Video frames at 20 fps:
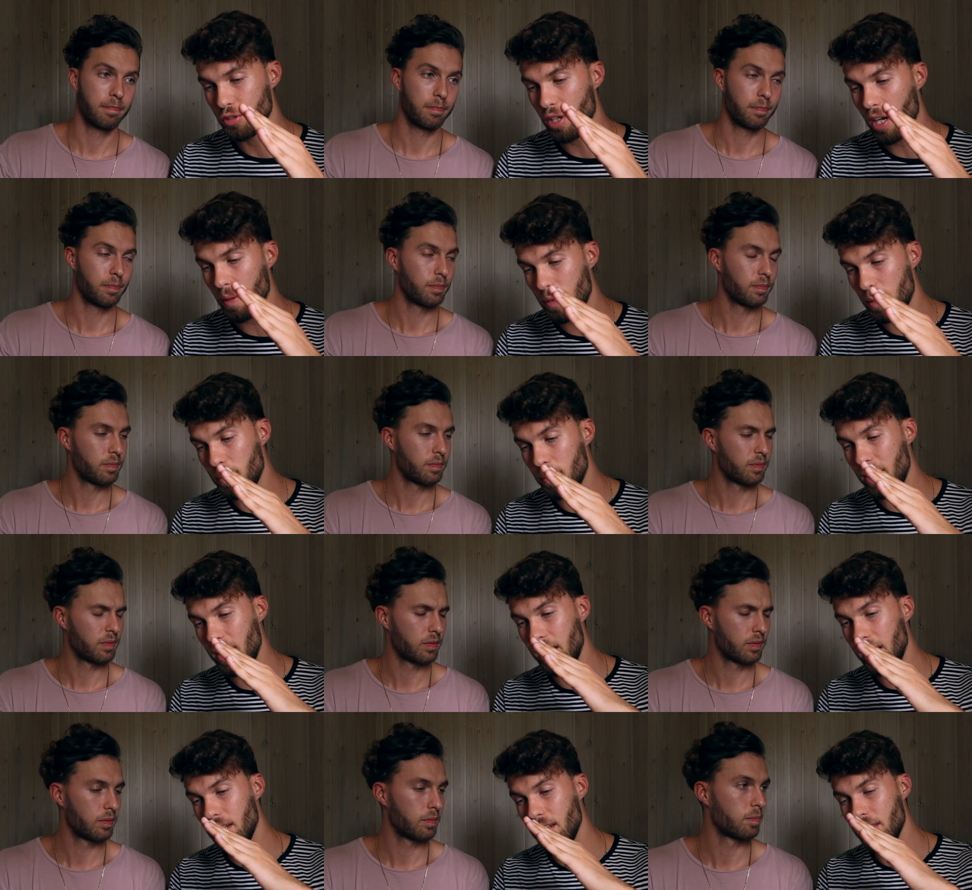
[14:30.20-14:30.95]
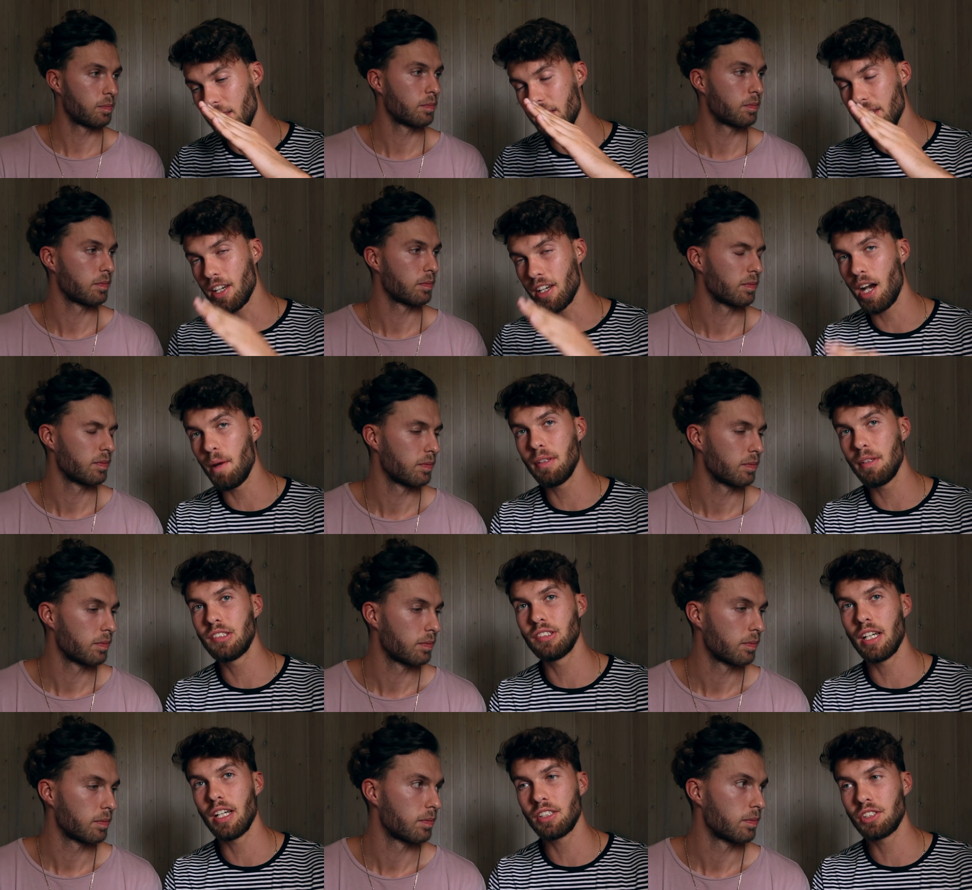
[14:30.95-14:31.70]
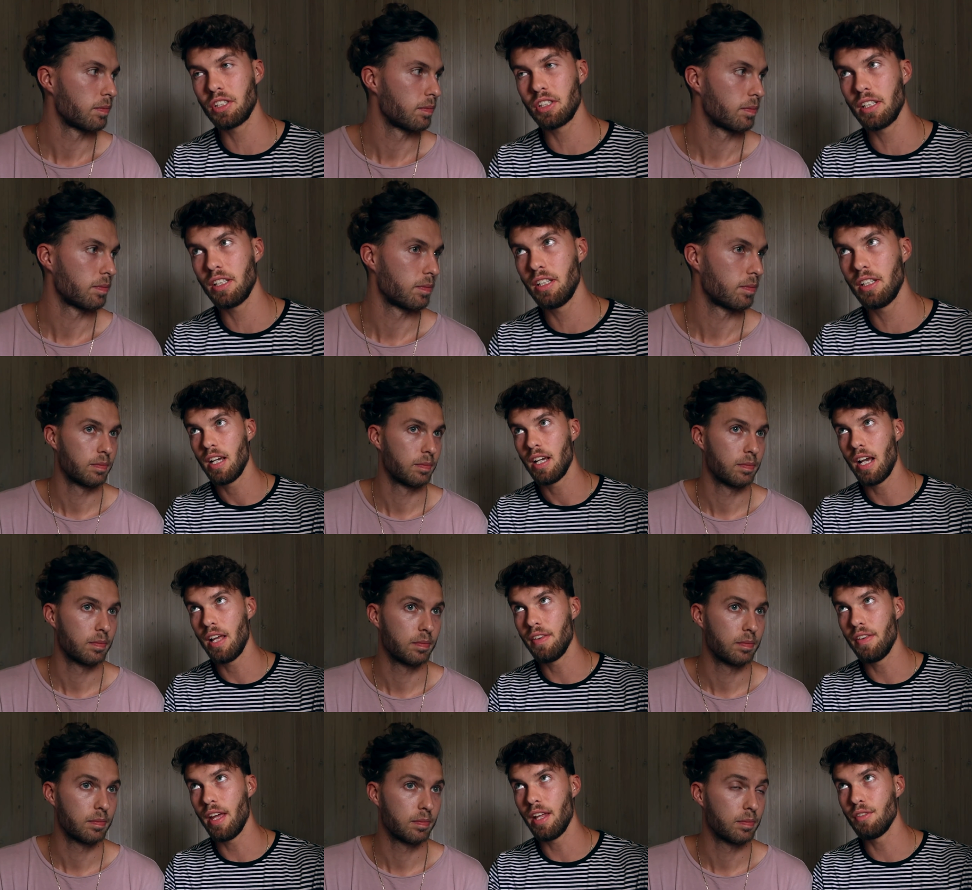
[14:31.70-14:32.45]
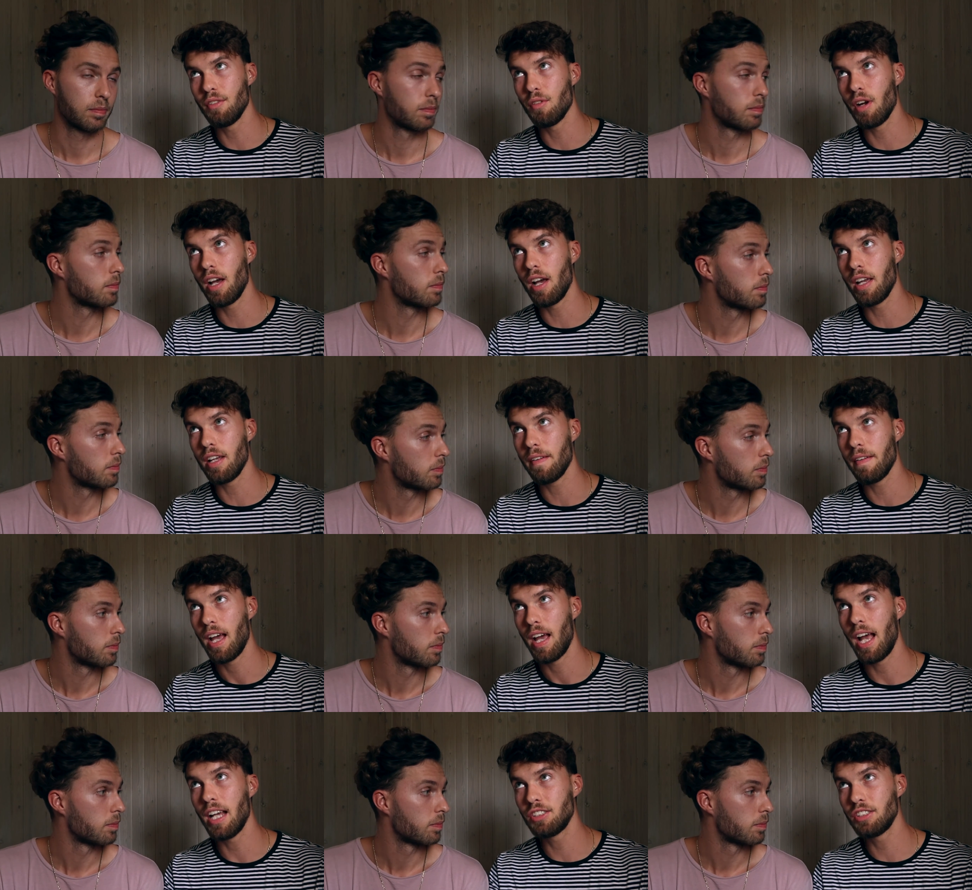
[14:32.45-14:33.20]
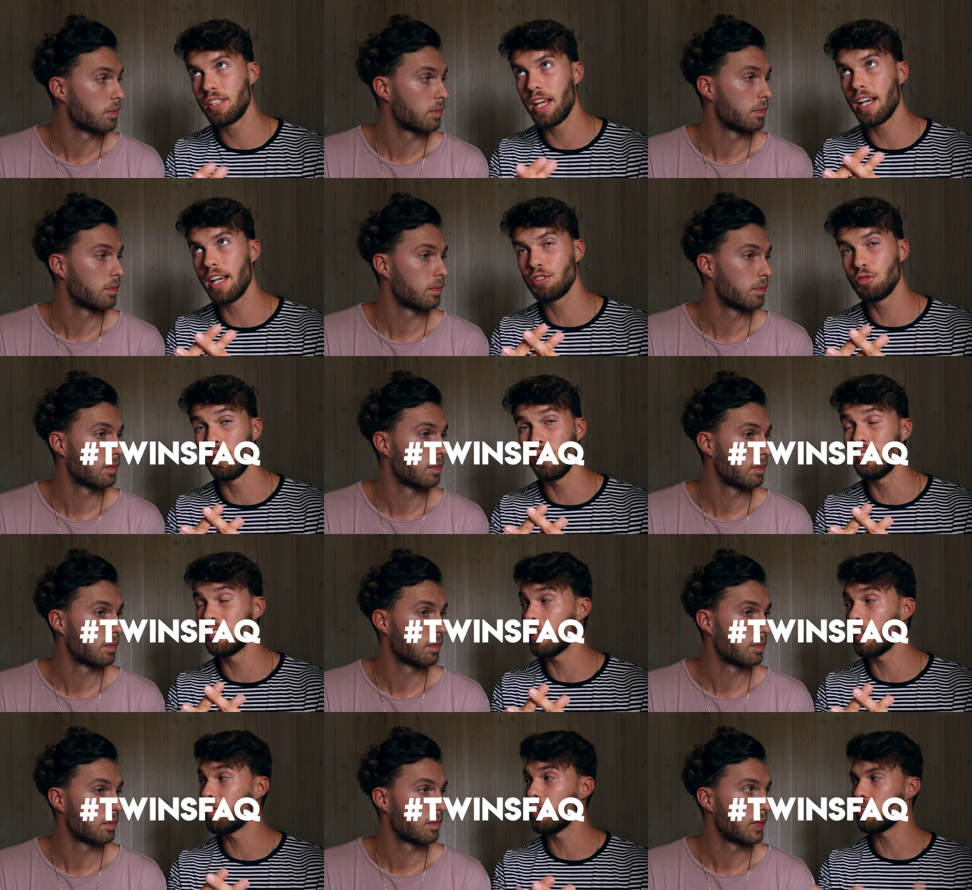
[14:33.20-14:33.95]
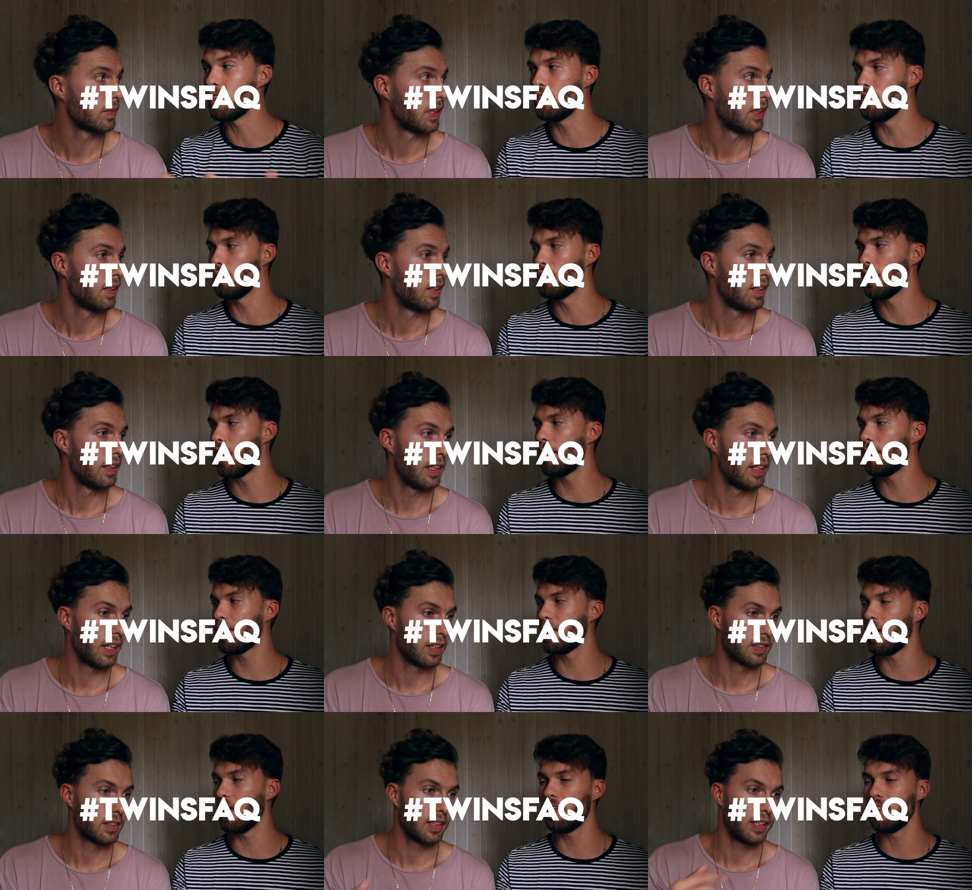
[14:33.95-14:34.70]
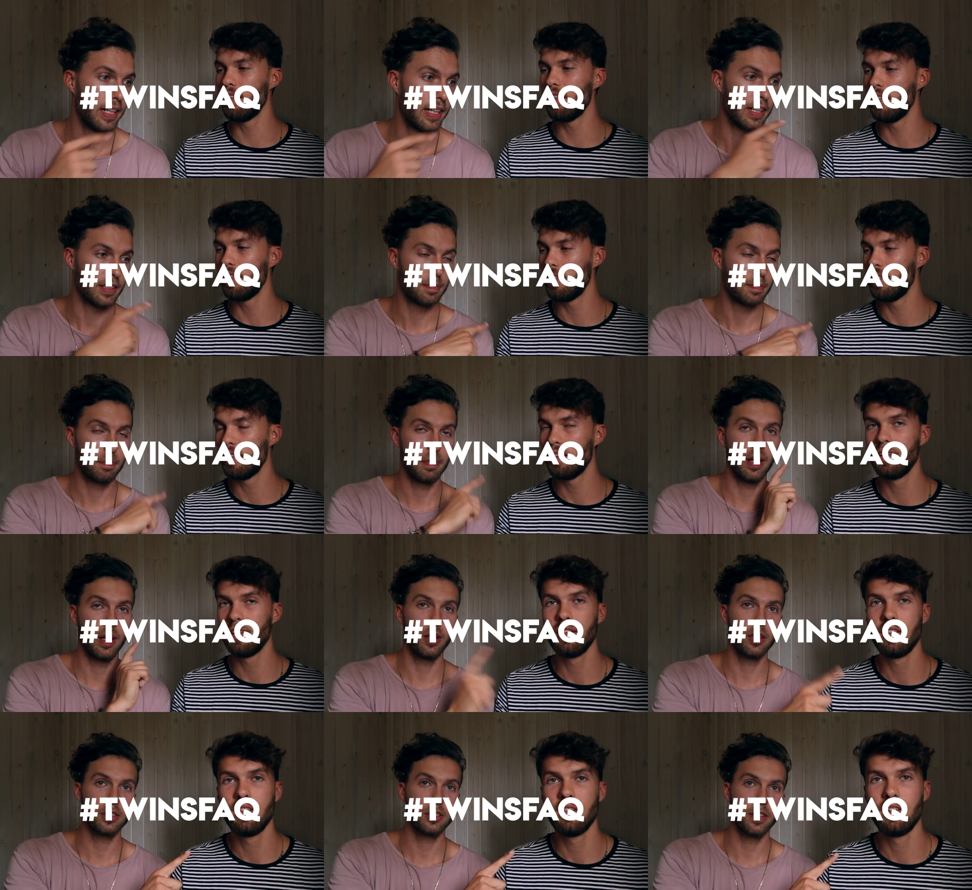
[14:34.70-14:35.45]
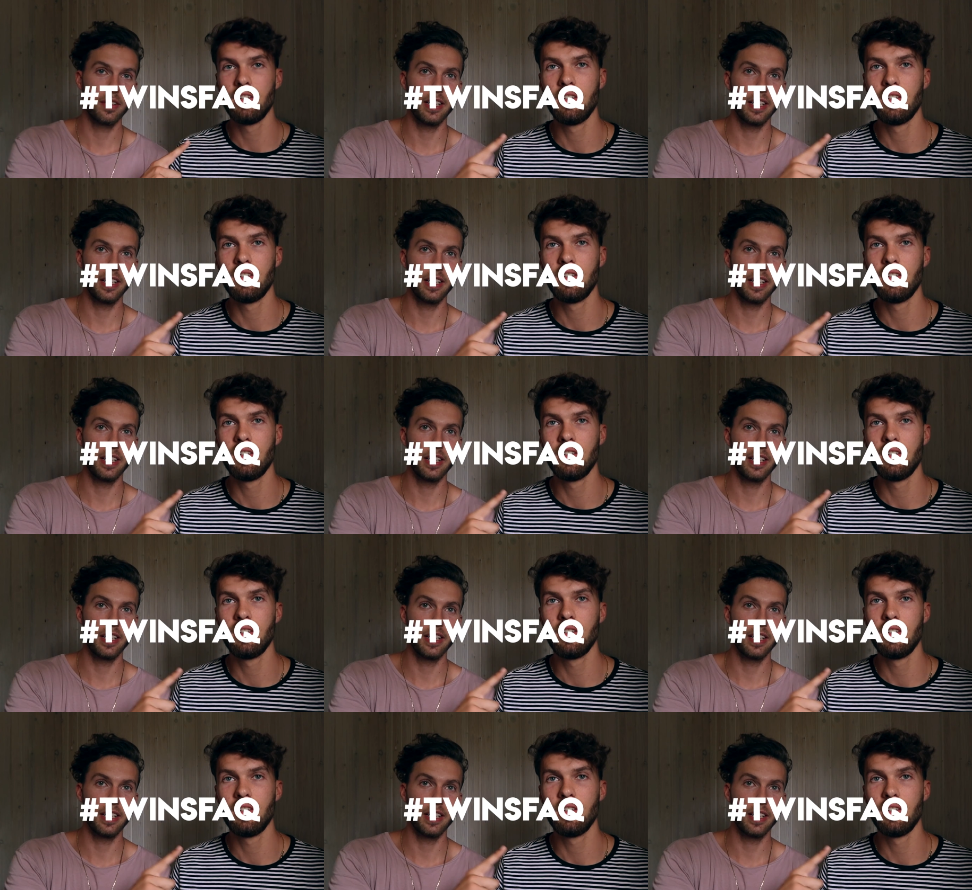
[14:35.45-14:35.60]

Speaker 1: drop them in the comment section and then write #TwinsFAQ.
Speaker 2: How about that? Yes. Also